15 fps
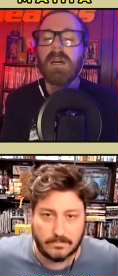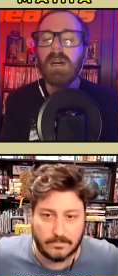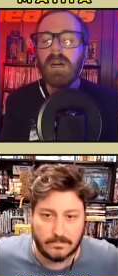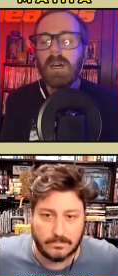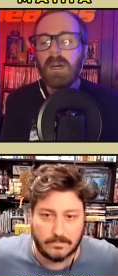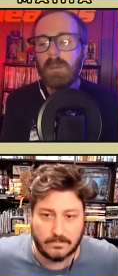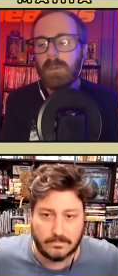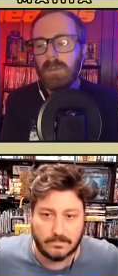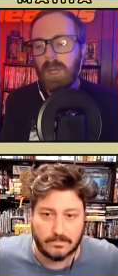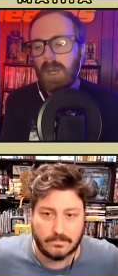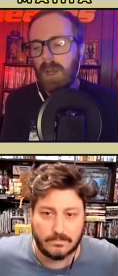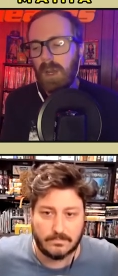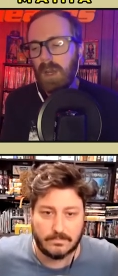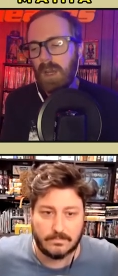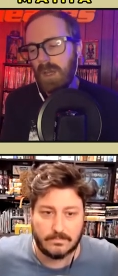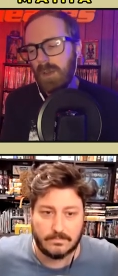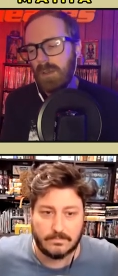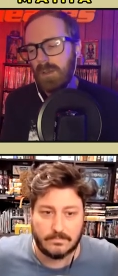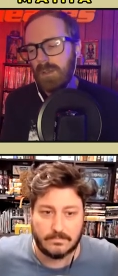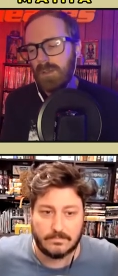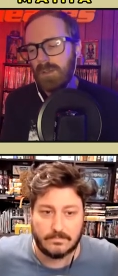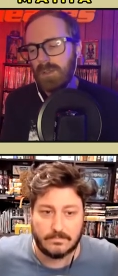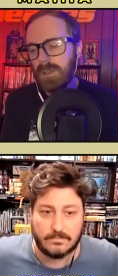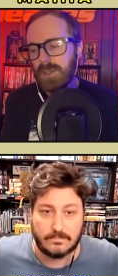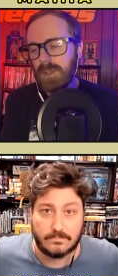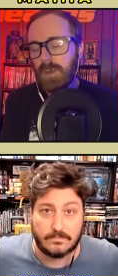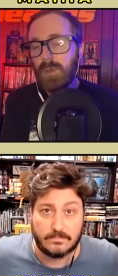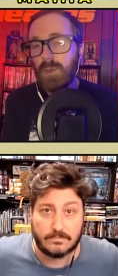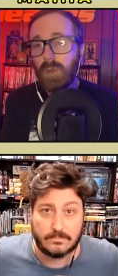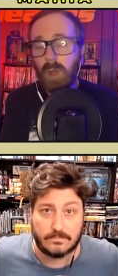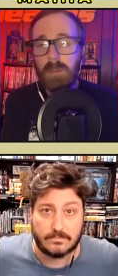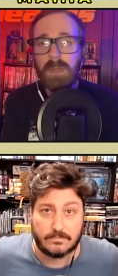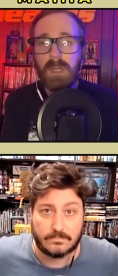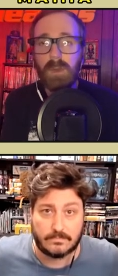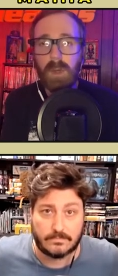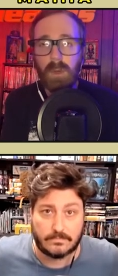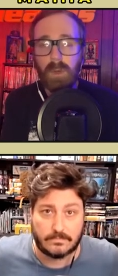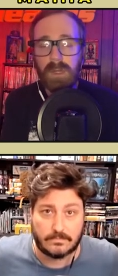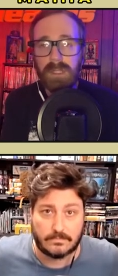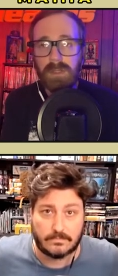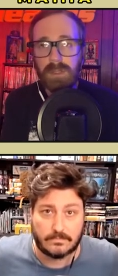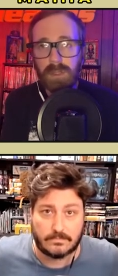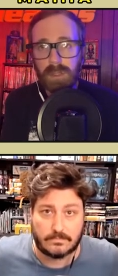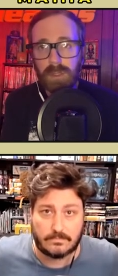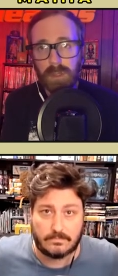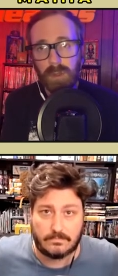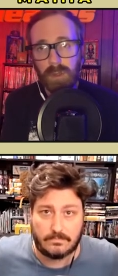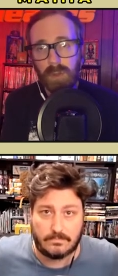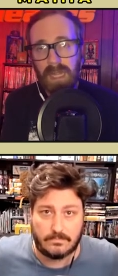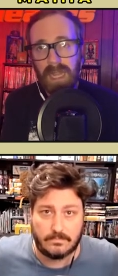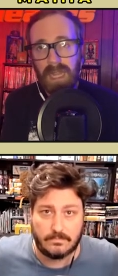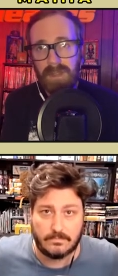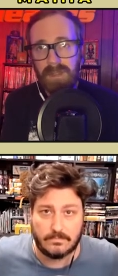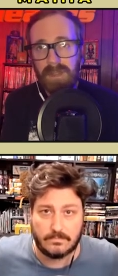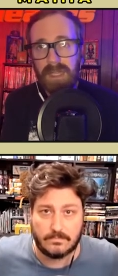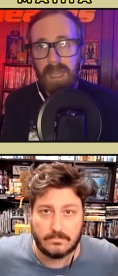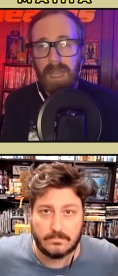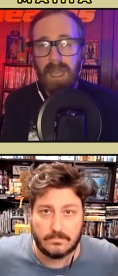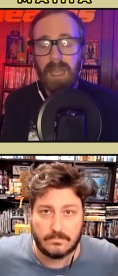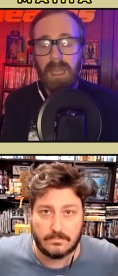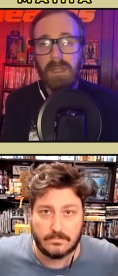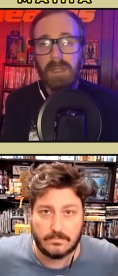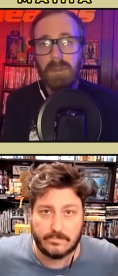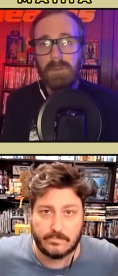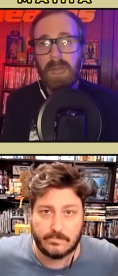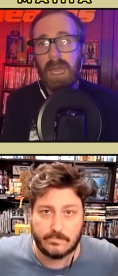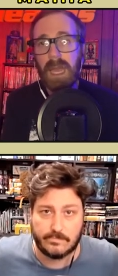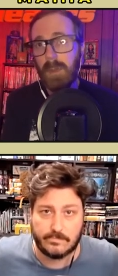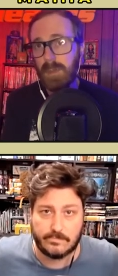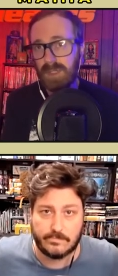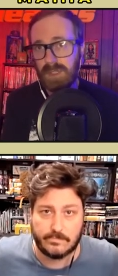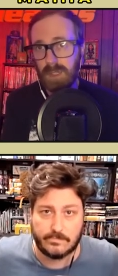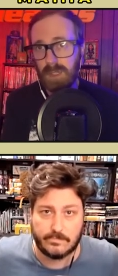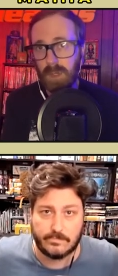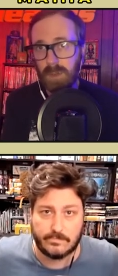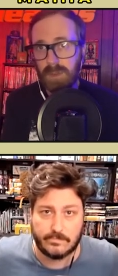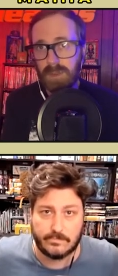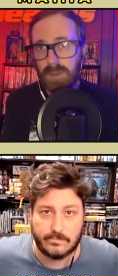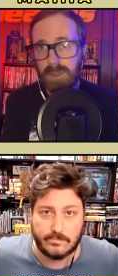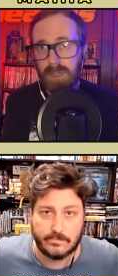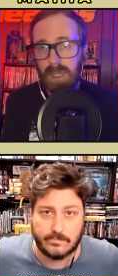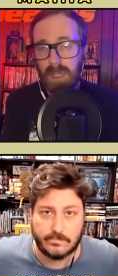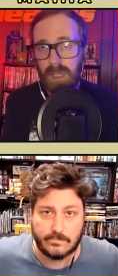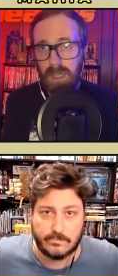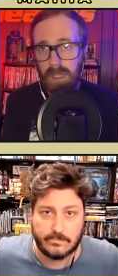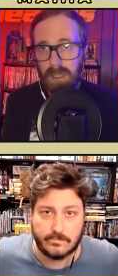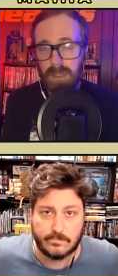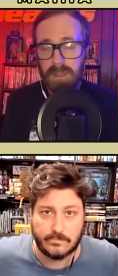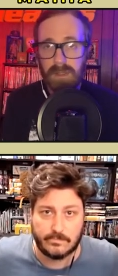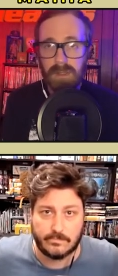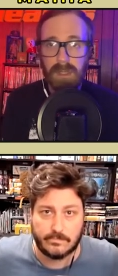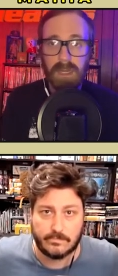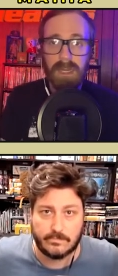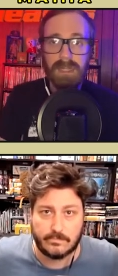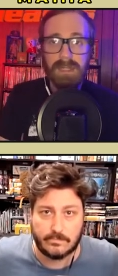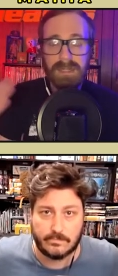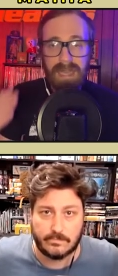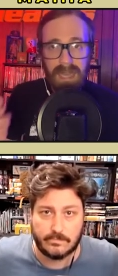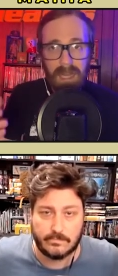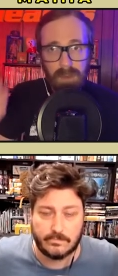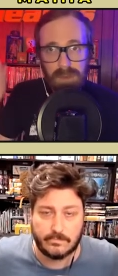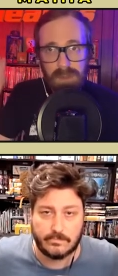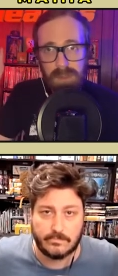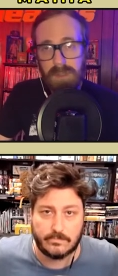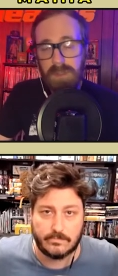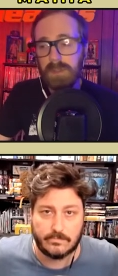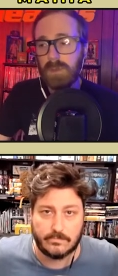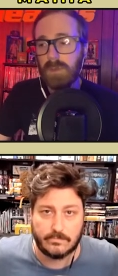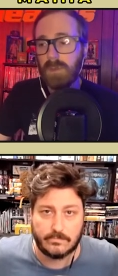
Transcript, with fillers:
Speaker 1: Um, so normally what we do at the end of episodes is announce